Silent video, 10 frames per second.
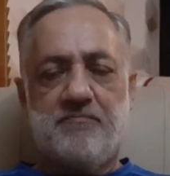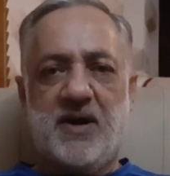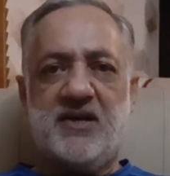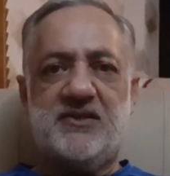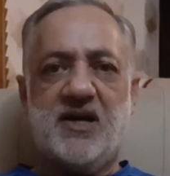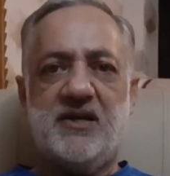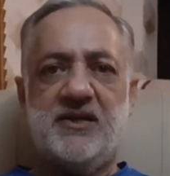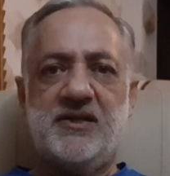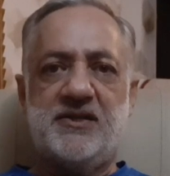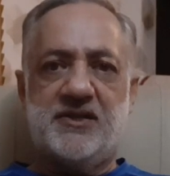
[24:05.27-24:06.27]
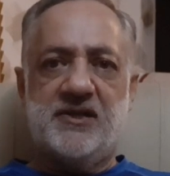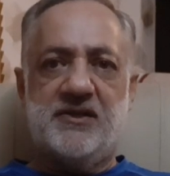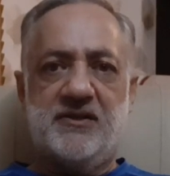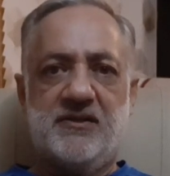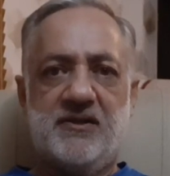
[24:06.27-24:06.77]
Pakistan, in
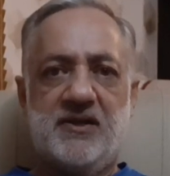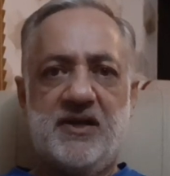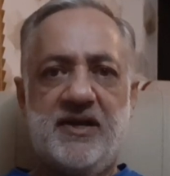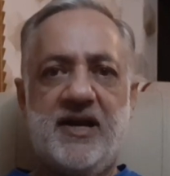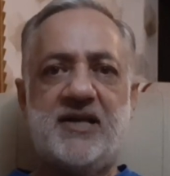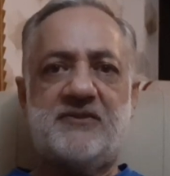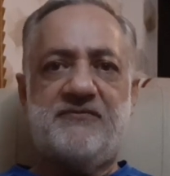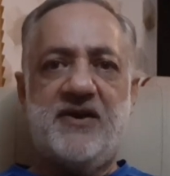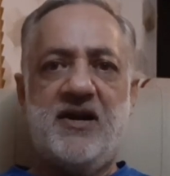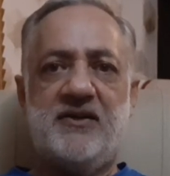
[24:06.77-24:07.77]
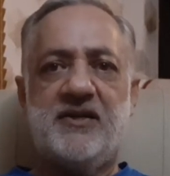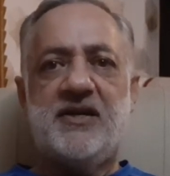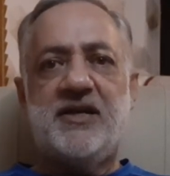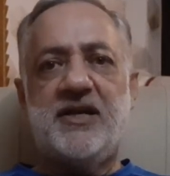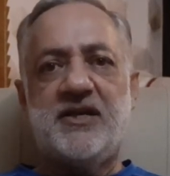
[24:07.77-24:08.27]
turn, has felt
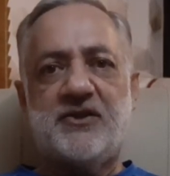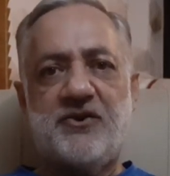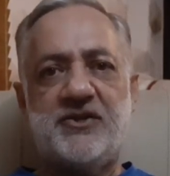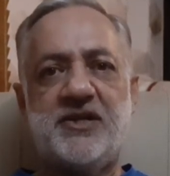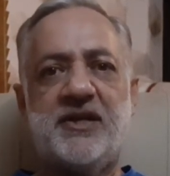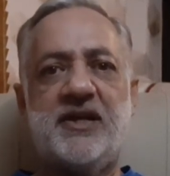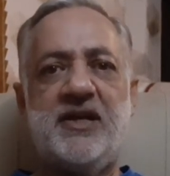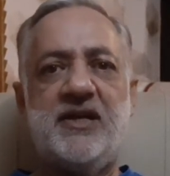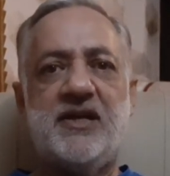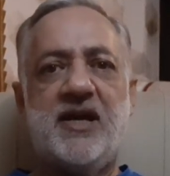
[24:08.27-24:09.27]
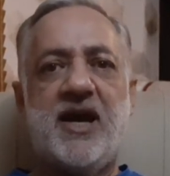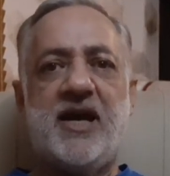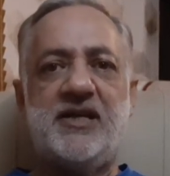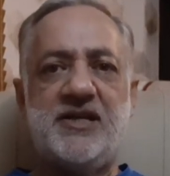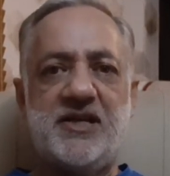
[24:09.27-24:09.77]
increasingly
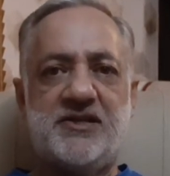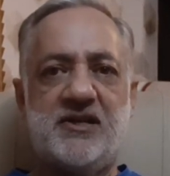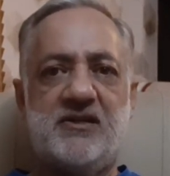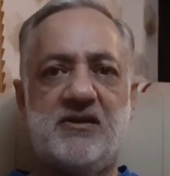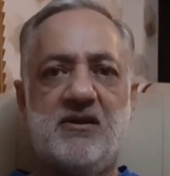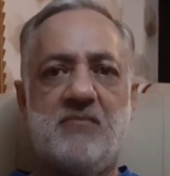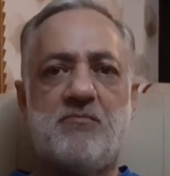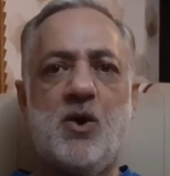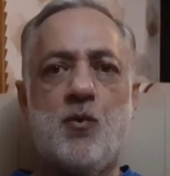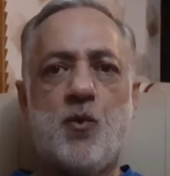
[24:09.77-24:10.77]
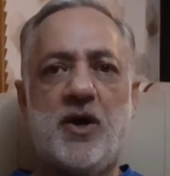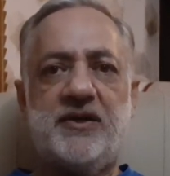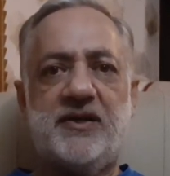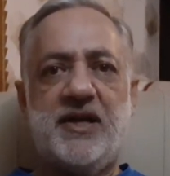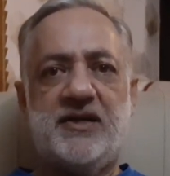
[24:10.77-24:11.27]
alienated by
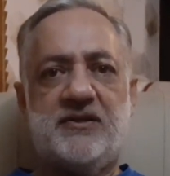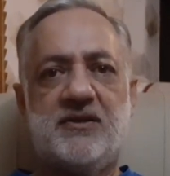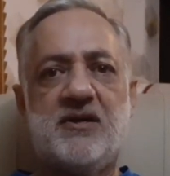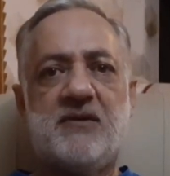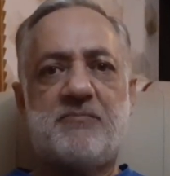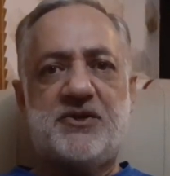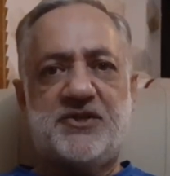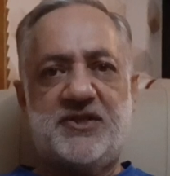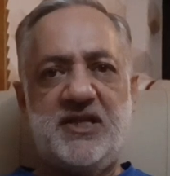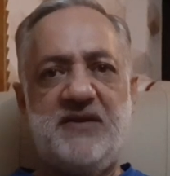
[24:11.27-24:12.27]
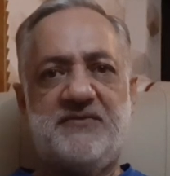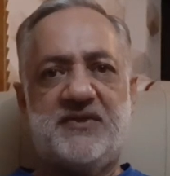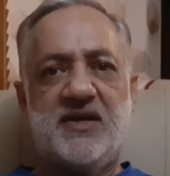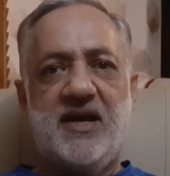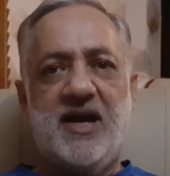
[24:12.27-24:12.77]
what it
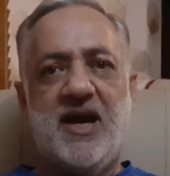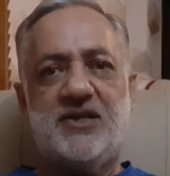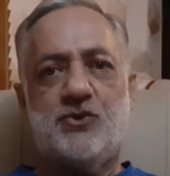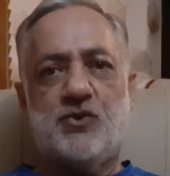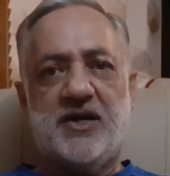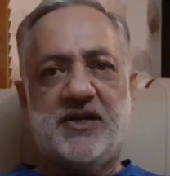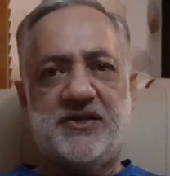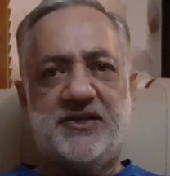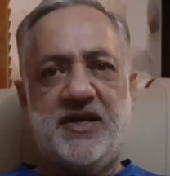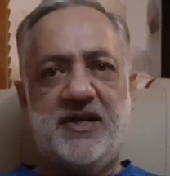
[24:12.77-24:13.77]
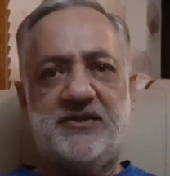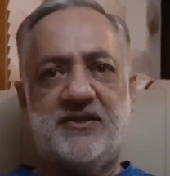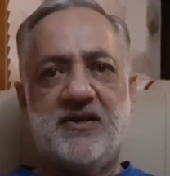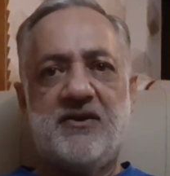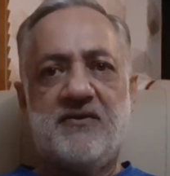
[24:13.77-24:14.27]
perceives as United
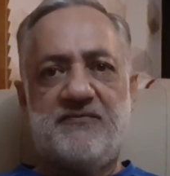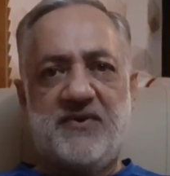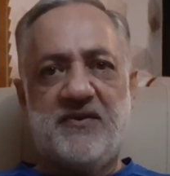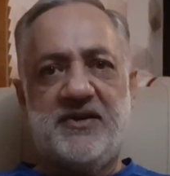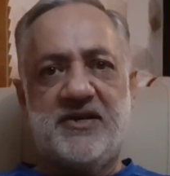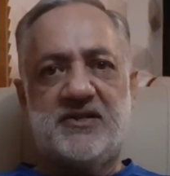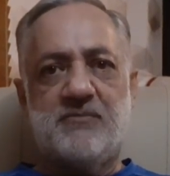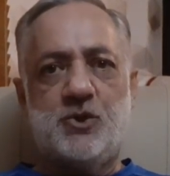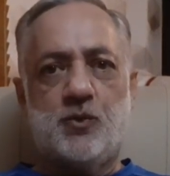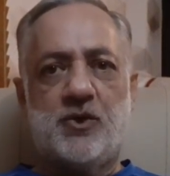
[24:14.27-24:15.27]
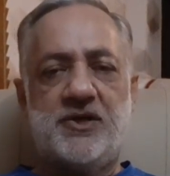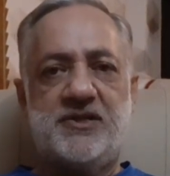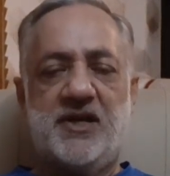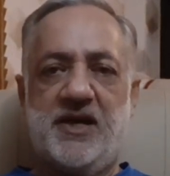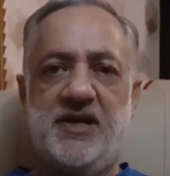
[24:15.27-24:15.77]
States favoritism
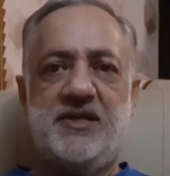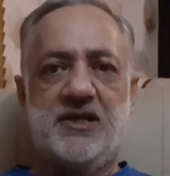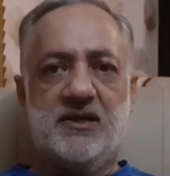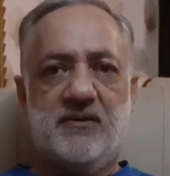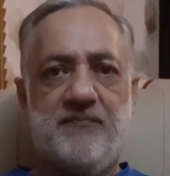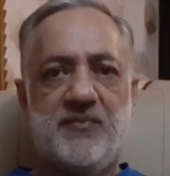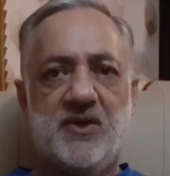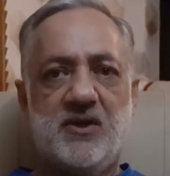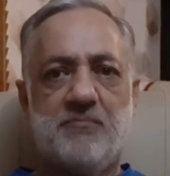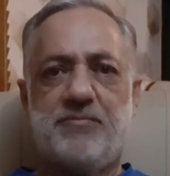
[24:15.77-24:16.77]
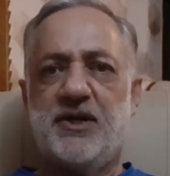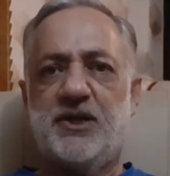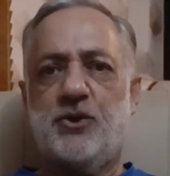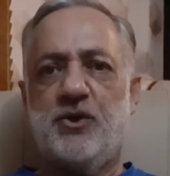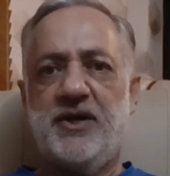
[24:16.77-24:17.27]
towards India,
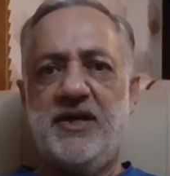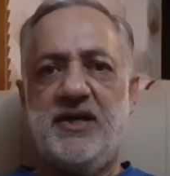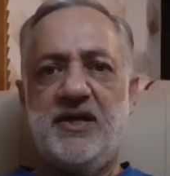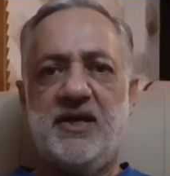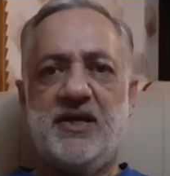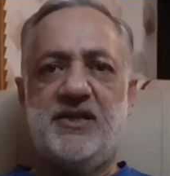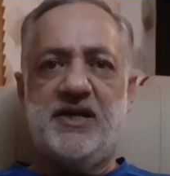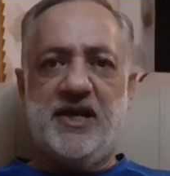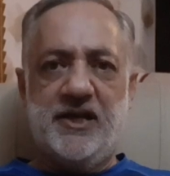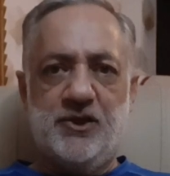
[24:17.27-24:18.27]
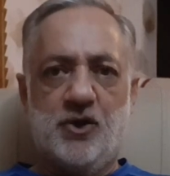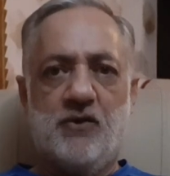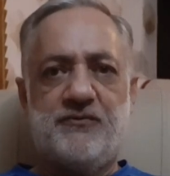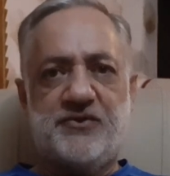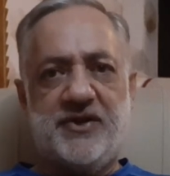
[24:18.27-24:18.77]
particularly in the area
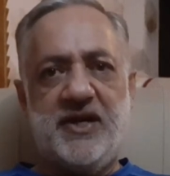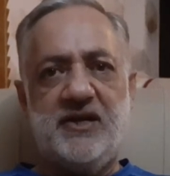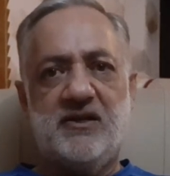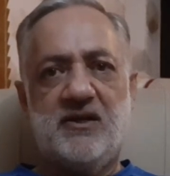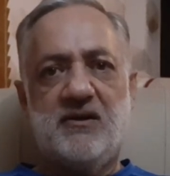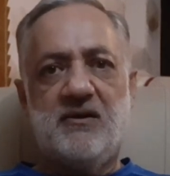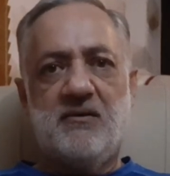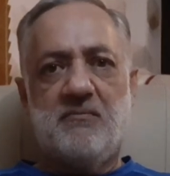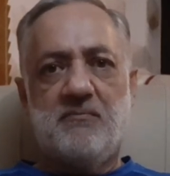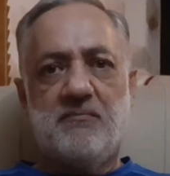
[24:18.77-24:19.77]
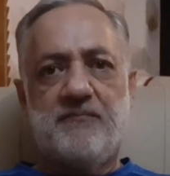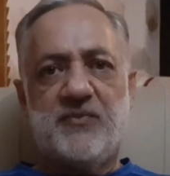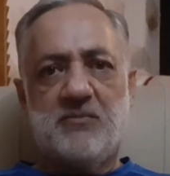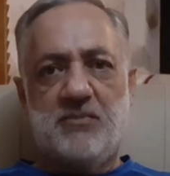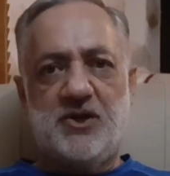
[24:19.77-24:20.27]
of trade,
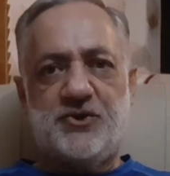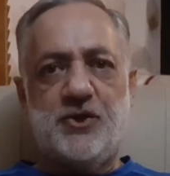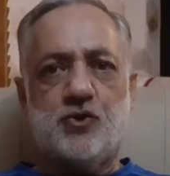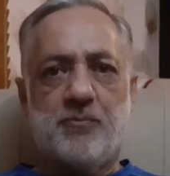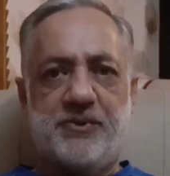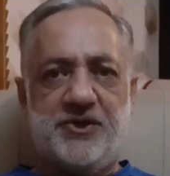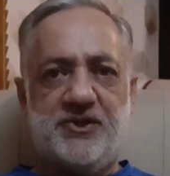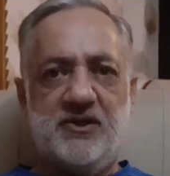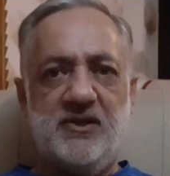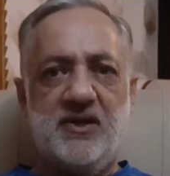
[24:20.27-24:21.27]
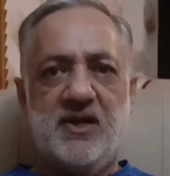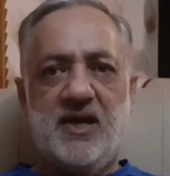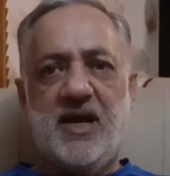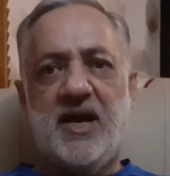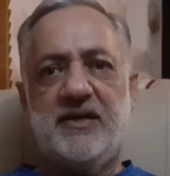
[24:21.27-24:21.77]
military cooperation,
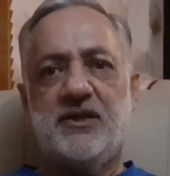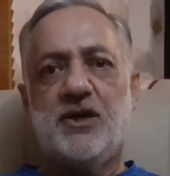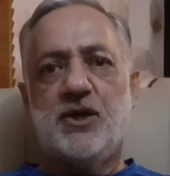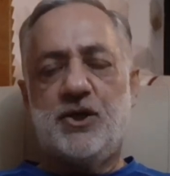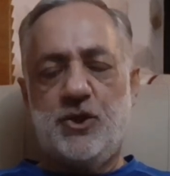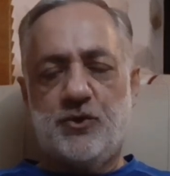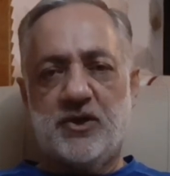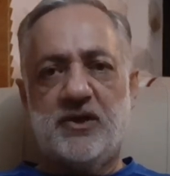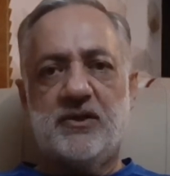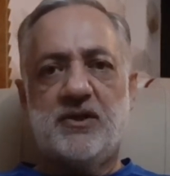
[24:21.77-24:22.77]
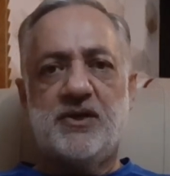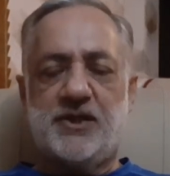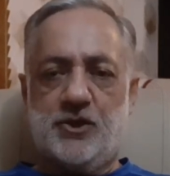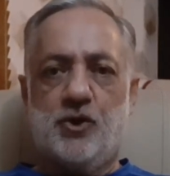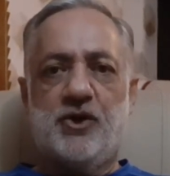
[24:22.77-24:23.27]
and nuclear
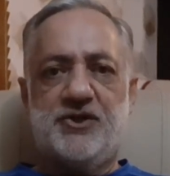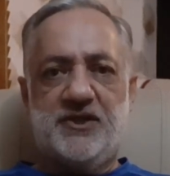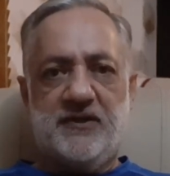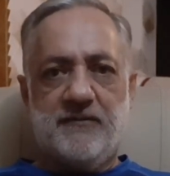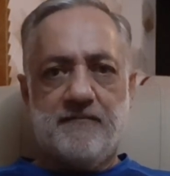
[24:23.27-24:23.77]
technology.